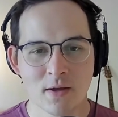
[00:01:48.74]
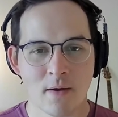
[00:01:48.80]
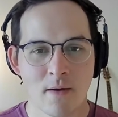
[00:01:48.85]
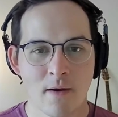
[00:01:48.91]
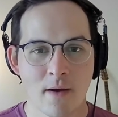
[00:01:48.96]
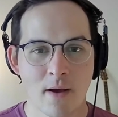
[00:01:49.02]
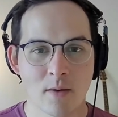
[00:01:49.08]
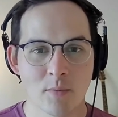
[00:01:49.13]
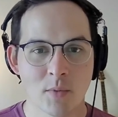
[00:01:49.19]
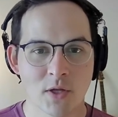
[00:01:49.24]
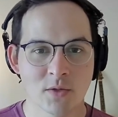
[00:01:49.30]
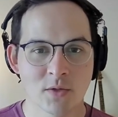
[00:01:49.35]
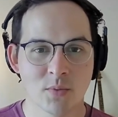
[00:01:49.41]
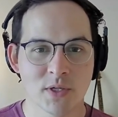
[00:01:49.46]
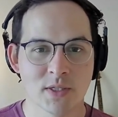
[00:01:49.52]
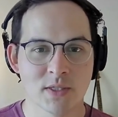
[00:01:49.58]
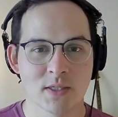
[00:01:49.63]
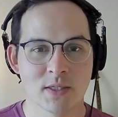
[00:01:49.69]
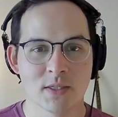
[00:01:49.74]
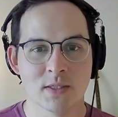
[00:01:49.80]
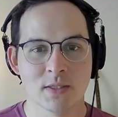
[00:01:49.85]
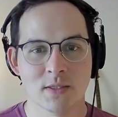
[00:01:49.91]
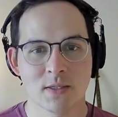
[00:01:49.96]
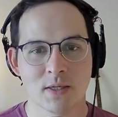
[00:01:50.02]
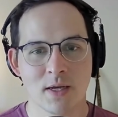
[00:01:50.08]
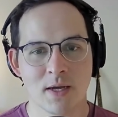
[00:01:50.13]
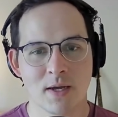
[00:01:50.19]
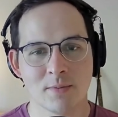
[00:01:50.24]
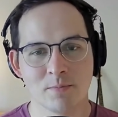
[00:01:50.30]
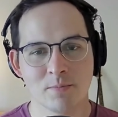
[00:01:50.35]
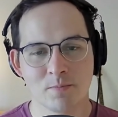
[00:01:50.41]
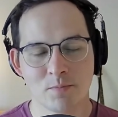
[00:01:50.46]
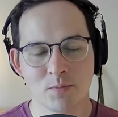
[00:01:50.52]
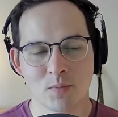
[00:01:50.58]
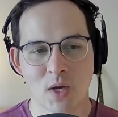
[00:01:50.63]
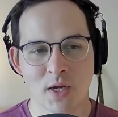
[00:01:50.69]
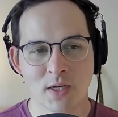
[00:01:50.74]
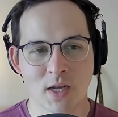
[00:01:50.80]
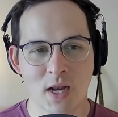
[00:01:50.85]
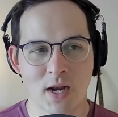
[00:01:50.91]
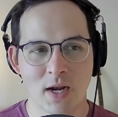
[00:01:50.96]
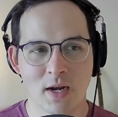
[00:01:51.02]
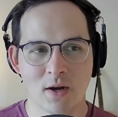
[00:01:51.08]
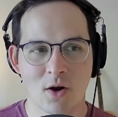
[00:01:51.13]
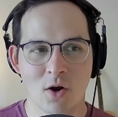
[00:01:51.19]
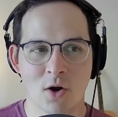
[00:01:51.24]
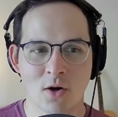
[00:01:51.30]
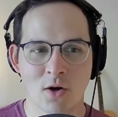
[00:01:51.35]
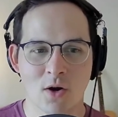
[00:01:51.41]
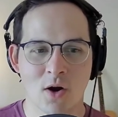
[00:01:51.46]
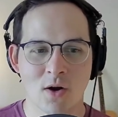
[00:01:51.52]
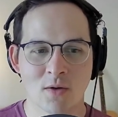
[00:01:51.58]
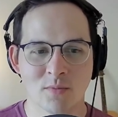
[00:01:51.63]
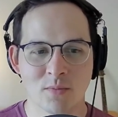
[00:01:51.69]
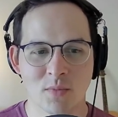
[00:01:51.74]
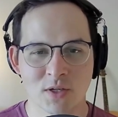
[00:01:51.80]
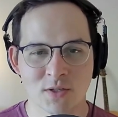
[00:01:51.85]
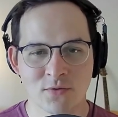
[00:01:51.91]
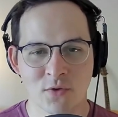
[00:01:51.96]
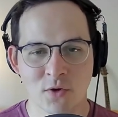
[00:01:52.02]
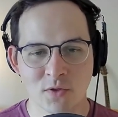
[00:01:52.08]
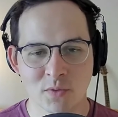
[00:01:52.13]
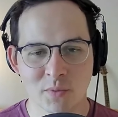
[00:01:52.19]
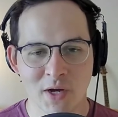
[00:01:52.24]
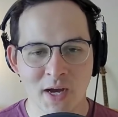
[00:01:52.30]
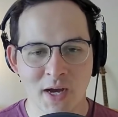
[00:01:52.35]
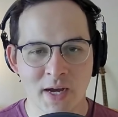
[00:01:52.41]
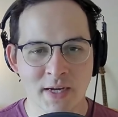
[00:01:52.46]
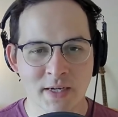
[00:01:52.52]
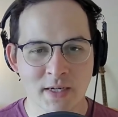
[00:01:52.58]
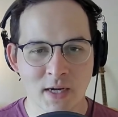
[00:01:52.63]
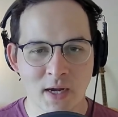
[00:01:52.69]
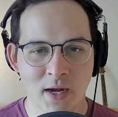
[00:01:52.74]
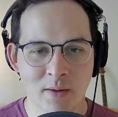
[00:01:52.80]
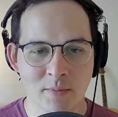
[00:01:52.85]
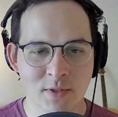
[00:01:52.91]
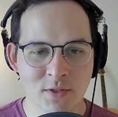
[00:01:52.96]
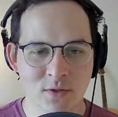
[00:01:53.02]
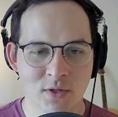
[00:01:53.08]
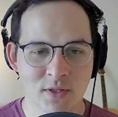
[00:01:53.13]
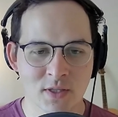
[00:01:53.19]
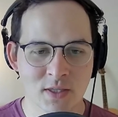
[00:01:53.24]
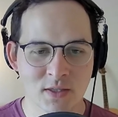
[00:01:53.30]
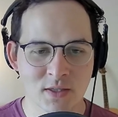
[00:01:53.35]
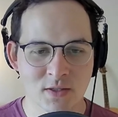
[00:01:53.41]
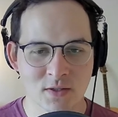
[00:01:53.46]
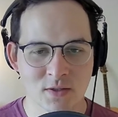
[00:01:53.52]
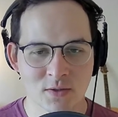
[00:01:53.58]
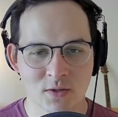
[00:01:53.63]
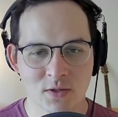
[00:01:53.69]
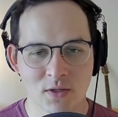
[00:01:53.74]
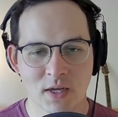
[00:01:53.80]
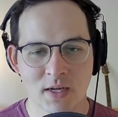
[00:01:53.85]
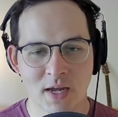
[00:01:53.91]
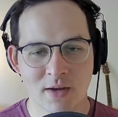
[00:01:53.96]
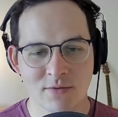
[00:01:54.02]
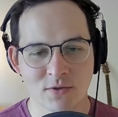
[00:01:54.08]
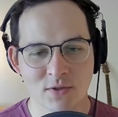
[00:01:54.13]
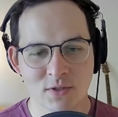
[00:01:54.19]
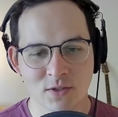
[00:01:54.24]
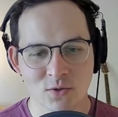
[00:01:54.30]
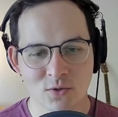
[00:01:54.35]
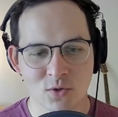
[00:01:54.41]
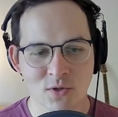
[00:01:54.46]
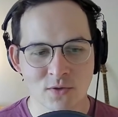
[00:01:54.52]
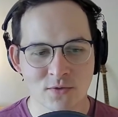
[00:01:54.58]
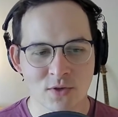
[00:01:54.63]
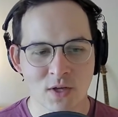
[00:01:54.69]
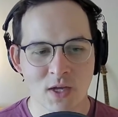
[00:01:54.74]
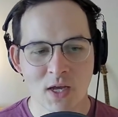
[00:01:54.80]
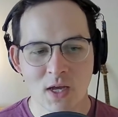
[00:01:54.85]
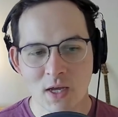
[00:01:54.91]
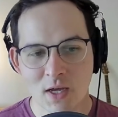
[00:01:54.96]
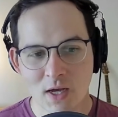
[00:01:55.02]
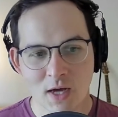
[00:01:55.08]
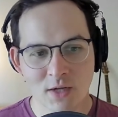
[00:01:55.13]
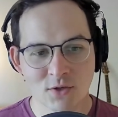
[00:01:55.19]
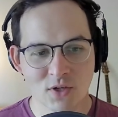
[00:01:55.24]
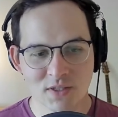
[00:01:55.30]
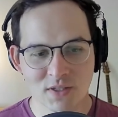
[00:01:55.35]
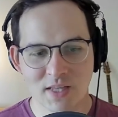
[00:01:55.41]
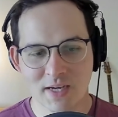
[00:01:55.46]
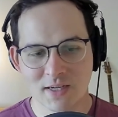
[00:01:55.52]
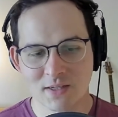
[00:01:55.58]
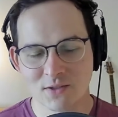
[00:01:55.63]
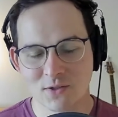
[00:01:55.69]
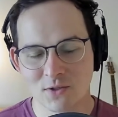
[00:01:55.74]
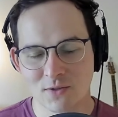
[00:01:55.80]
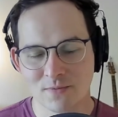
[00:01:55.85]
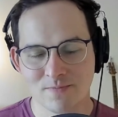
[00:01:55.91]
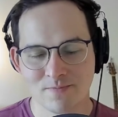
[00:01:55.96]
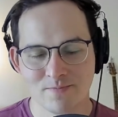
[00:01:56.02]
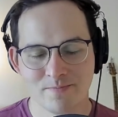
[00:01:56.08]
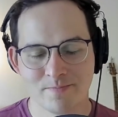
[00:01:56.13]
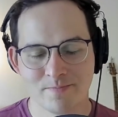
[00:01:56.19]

Um, other places, um, I, I, are are much farther behind, um, and so I think this is an effort to sort of address that concern.